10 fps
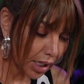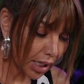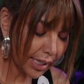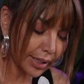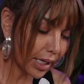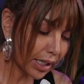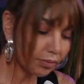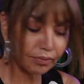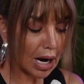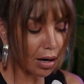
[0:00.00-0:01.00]
in the
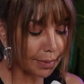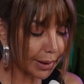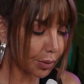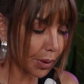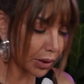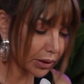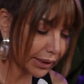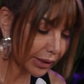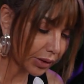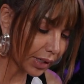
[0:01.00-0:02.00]
Arabic world,
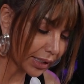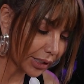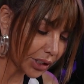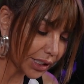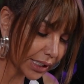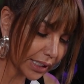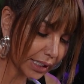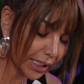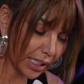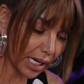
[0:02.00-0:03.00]
you know, in the
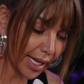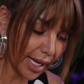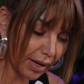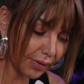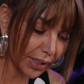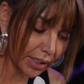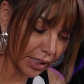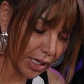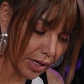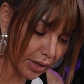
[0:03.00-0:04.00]
GCC. I have in
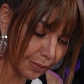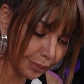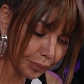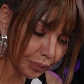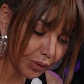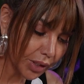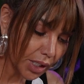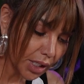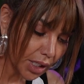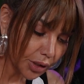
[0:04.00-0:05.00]

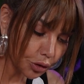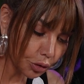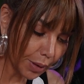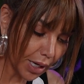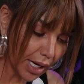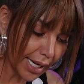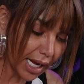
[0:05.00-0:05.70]
Dubai, I